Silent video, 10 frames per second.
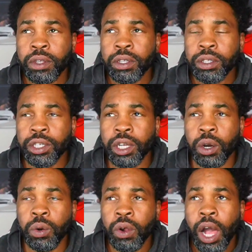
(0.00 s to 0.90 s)
you
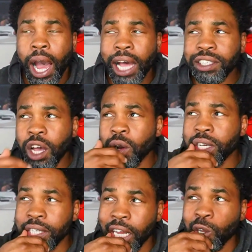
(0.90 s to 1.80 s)
know, I saw
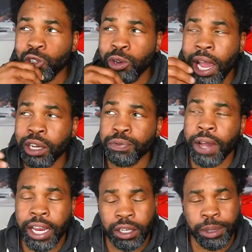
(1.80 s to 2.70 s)
Canelo trying to
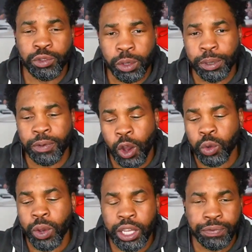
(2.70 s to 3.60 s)
fight Dimitri Bivol the
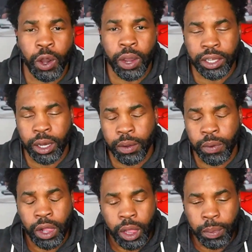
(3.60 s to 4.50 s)
way he fought
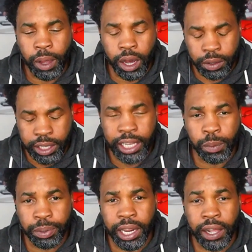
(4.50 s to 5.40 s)
Caleb
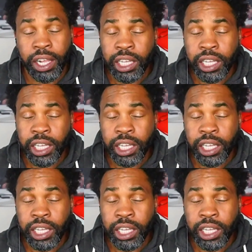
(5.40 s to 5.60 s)
Plant.